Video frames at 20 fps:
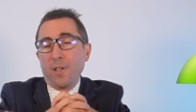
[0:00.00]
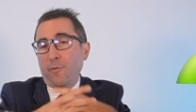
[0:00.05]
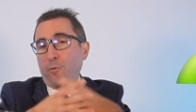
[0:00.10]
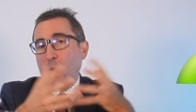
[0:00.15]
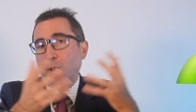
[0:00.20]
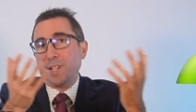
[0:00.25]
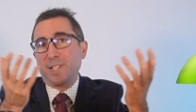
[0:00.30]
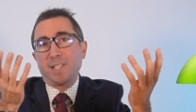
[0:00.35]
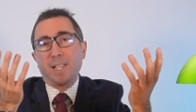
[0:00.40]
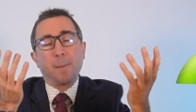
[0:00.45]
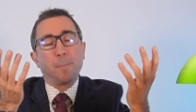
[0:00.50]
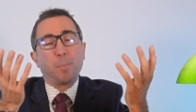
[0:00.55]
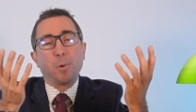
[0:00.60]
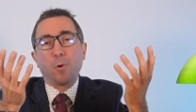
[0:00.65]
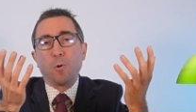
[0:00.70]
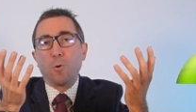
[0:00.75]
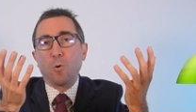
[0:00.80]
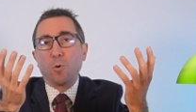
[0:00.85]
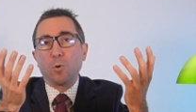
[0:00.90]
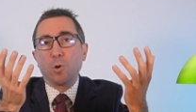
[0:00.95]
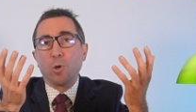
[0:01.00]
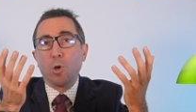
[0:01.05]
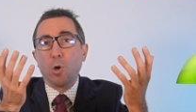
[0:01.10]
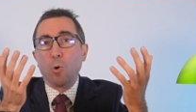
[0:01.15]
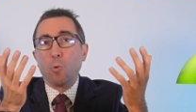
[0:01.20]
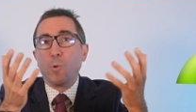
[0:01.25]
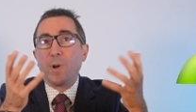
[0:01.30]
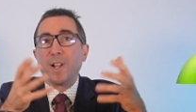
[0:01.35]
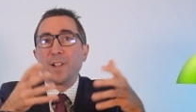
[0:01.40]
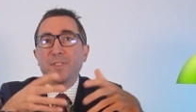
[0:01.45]
For example,
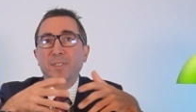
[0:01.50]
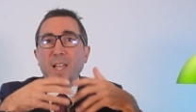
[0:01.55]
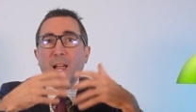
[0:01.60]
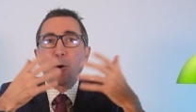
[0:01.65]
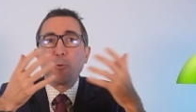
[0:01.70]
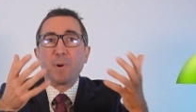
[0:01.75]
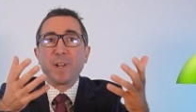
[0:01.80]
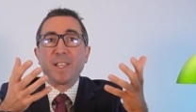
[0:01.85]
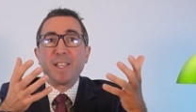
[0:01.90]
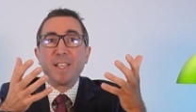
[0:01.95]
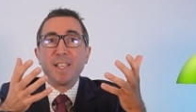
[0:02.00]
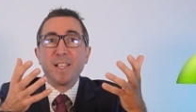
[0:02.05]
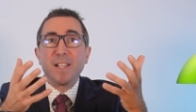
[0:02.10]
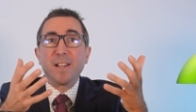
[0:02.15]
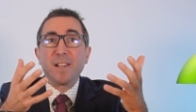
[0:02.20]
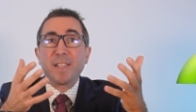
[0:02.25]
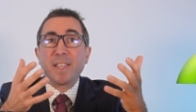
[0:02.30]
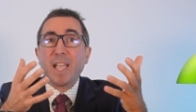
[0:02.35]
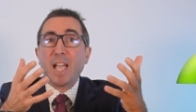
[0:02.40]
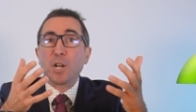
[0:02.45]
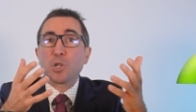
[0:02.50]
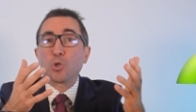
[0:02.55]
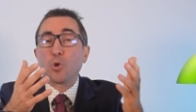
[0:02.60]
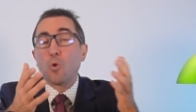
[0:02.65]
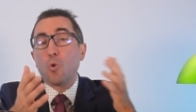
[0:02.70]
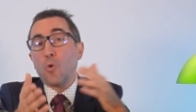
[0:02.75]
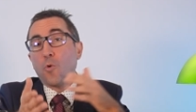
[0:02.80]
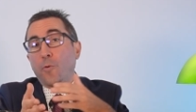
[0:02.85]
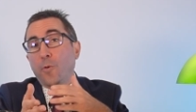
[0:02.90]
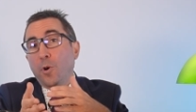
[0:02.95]
will Tyreek Hill catch
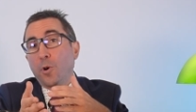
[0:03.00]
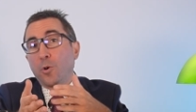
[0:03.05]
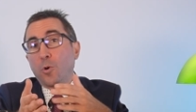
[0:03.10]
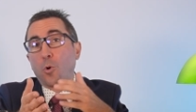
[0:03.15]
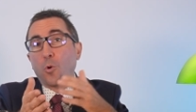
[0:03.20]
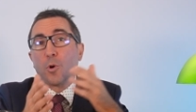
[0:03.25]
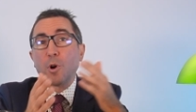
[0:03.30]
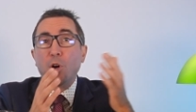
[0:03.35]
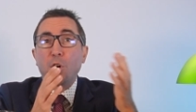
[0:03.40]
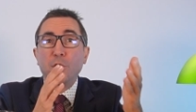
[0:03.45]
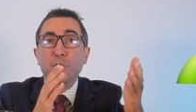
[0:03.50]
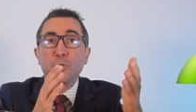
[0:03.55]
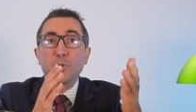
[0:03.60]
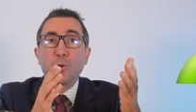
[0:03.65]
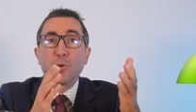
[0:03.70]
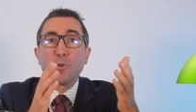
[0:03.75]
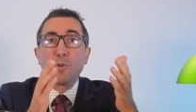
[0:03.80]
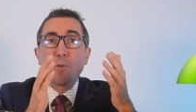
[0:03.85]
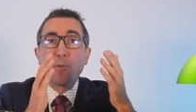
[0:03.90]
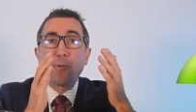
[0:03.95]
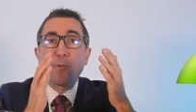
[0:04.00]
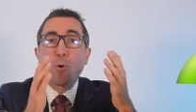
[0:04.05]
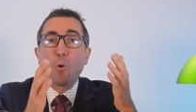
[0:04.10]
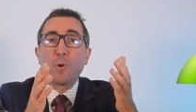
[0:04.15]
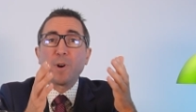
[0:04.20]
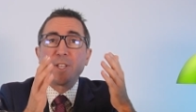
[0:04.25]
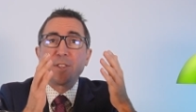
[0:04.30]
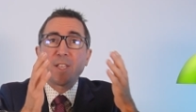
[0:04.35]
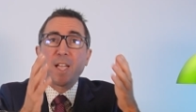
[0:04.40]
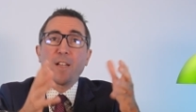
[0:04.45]
over or under
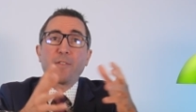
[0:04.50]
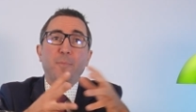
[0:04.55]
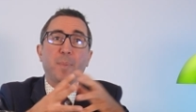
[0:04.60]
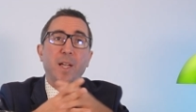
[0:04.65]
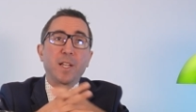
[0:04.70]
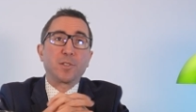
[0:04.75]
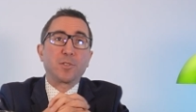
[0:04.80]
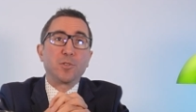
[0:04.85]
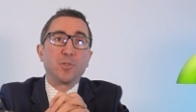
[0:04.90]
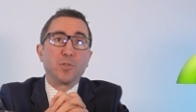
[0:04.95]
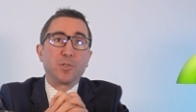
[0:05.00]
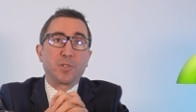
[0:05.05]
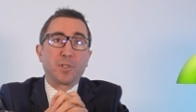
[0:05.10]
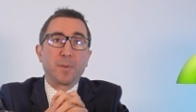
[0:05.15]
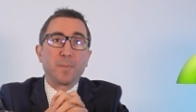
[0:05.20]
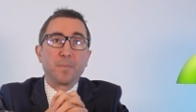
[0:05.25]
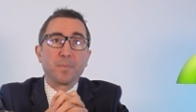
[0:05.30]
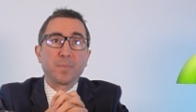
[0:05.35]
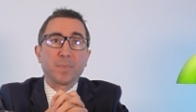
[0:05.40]
4.5 passes?